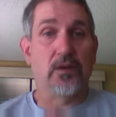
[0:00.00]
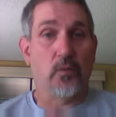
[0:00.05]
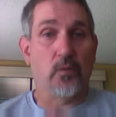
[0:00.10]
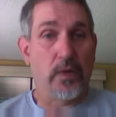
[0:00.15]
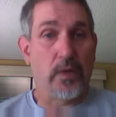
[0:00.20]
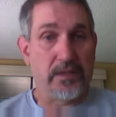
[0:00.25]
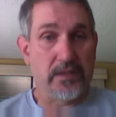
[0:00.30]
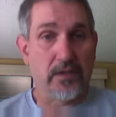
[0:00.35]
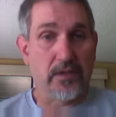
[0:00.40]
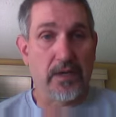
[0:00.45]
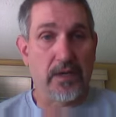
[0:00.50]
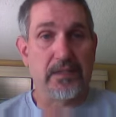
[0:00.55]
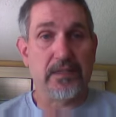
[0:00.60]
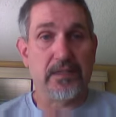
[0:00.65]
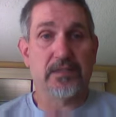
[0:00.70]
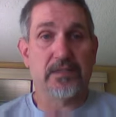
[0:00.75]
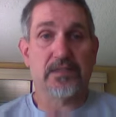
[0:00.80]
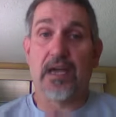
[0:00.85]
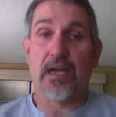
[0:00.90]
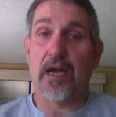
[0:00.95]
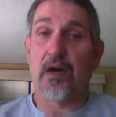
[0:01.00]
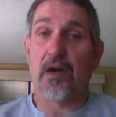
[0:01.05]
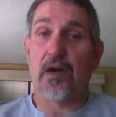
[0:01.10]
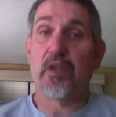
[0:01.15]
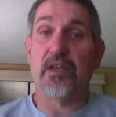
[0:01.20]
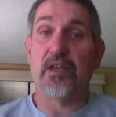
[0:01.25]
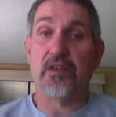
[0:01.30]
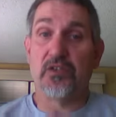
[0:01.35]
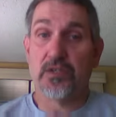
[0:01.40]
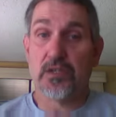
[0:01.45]
write their ideas down
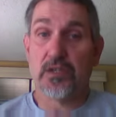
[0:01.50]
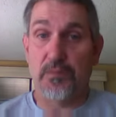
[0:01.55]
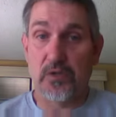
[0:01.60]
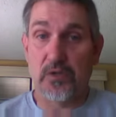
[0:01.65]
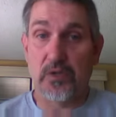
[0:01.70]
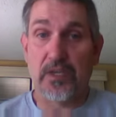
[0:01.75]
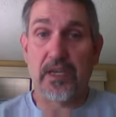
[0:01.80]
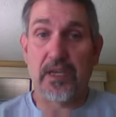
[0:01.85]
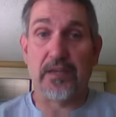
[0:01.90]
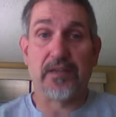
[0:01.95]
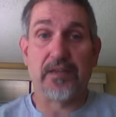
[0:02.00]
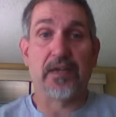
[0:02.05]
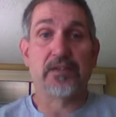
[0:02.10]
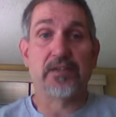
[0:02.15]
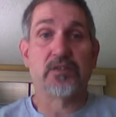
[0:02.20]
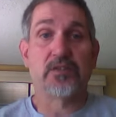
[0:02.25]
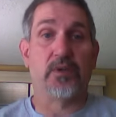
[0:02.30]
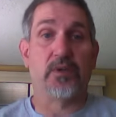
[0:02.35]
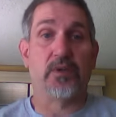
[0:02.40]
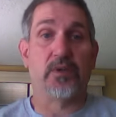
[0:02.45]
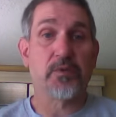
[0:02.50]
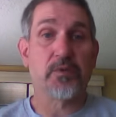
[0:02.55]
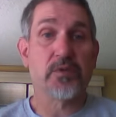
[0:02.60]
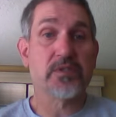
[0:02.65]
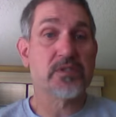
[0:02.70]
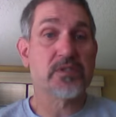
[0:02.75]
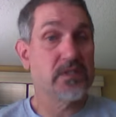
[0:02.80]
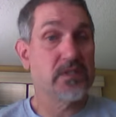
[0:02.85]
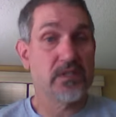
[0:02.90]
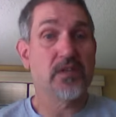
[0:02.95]
and communicate that to another
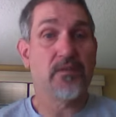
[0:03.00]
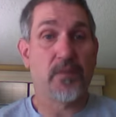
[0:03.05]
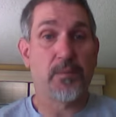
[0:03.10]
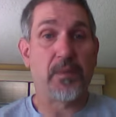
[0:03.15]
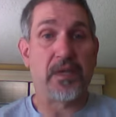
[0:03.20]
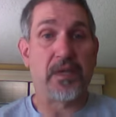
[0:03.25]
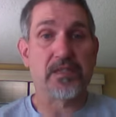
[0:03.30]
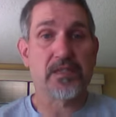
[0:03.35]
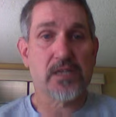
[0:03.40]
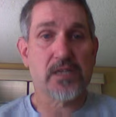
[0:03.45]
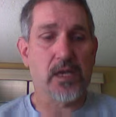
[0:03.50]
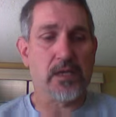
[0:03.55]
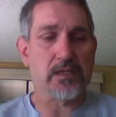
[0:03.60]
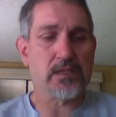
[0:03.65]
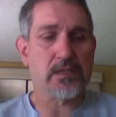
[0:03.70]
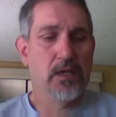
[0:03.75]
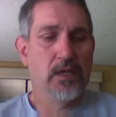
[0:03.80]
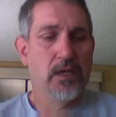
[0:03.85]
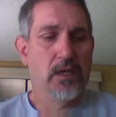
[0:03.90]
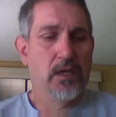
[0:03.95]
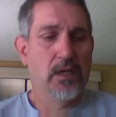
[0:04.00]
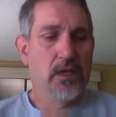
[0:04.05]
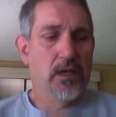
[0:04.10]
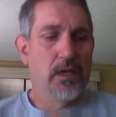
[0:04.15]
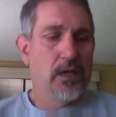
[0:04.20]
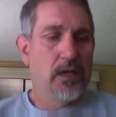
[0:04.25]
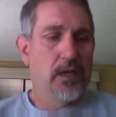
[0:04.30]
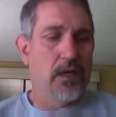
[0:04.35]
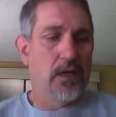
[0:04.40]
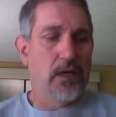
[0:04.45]
person to see if it made sense.
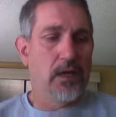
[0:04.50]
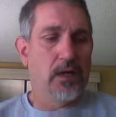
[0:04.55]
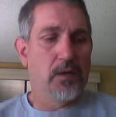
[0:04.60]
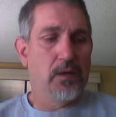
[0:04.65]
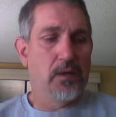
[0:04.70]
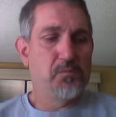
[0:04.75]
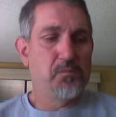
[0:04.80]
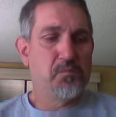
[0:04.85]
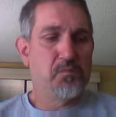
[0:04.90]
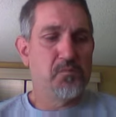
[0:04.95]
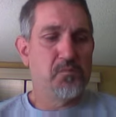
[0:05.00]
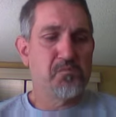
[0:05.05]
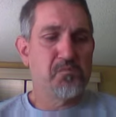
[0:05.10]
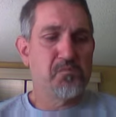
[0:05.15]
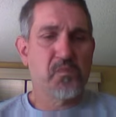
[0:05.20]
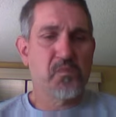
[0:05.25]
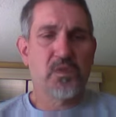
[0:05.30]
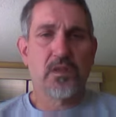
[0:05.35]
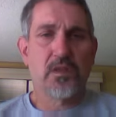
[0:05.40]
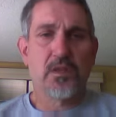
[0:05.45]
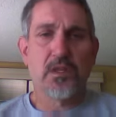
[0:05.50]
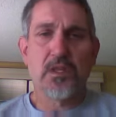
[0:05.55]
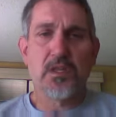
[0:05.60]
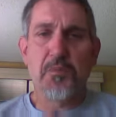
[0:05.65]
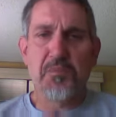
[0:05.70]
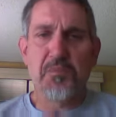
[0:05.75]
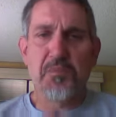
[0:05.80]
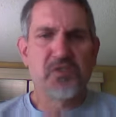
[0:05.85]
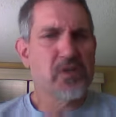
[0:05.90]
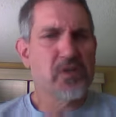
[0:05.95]
The
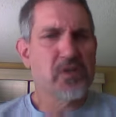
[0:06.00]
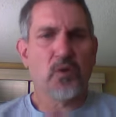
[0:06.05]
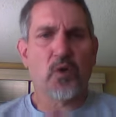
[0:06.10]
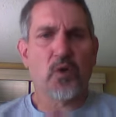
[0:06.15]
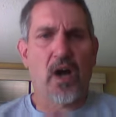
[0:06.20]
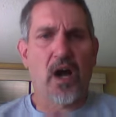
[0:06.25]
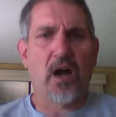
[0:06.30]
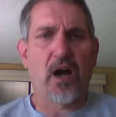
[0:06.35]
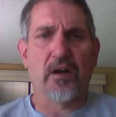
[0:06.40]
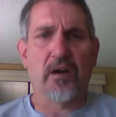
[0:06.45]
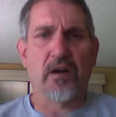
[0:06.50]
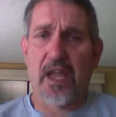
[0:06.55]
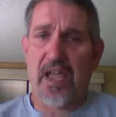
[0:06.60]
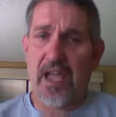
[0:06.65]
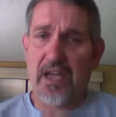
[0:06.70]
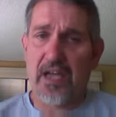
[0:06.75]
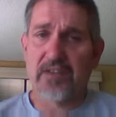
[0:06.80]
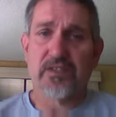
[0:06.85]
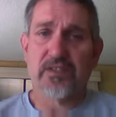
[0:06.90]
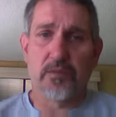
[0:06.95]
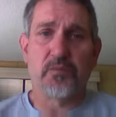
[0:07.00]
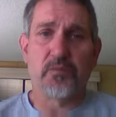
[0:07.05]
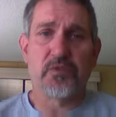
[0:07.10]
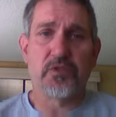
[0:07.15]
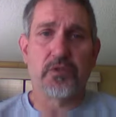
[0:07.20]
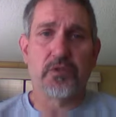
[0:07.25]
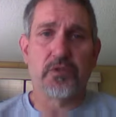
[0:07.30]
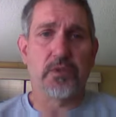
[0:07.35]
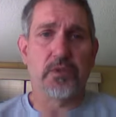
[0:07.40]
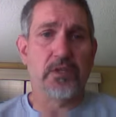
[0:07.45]
musical or art, I asked them
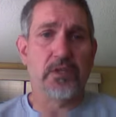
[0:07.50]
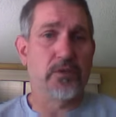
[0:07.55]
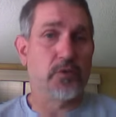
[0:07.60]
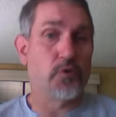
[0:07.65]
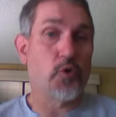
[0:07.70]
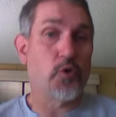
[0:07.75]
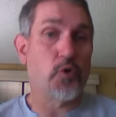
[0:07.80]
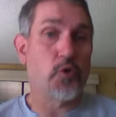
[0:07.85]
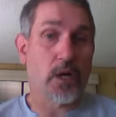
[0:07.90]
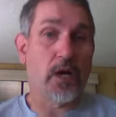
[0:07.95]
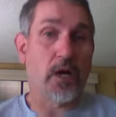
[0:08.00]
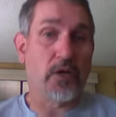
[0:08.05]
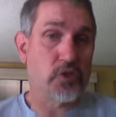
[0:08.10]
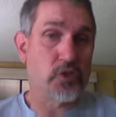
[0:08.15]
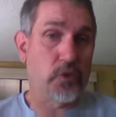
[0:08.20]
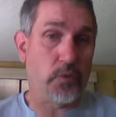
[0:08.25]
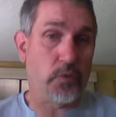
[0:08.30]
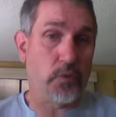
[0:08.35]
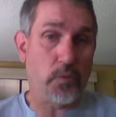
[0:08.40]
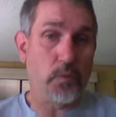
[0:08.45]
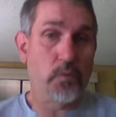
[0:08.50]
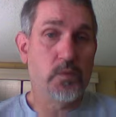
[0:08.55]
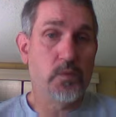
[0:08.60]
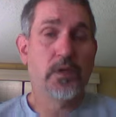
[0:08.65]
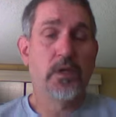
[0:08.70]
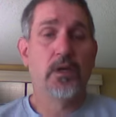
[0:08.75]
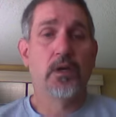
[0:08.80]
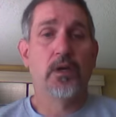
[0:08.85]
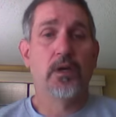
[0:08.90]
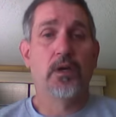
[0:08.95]
to either draw a cartoon
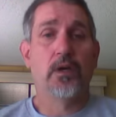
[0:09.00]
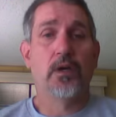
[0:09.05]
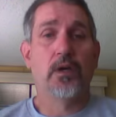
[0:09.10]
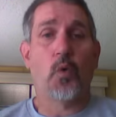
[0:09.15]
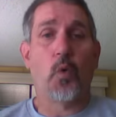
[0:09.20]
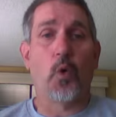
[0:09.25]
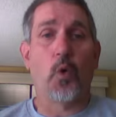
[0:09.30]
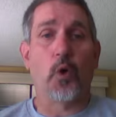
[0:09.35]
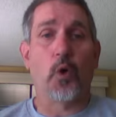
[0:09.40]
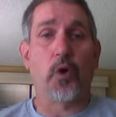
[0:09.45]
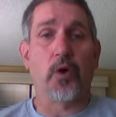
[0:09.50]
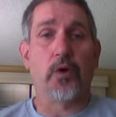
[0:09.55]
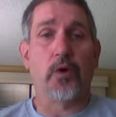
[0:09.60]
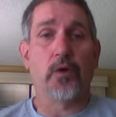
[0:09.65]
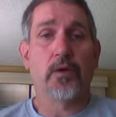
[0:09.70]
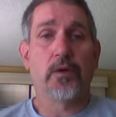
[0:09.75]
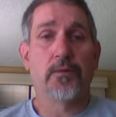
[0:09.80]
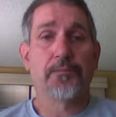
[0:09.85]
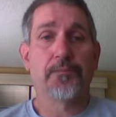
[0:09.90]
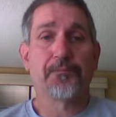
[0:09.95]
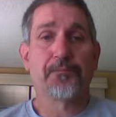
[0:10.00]
or